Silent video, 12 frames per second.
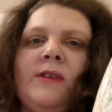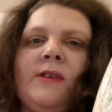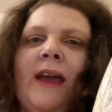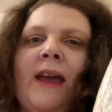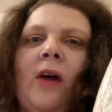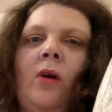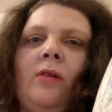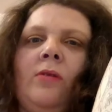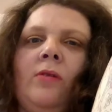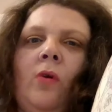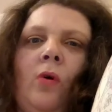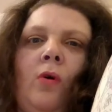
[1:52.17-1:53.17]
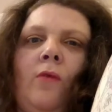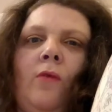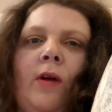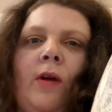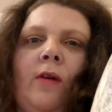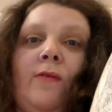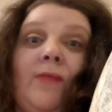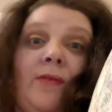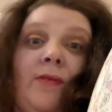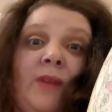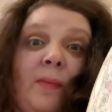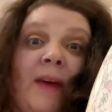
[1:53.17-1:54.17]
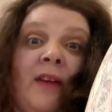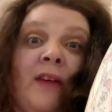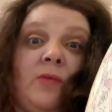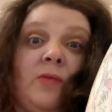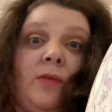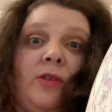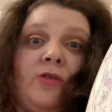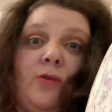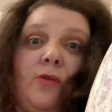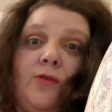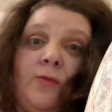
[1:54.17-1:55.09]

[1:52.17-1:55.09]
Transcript: to get over £50 worth of stuff,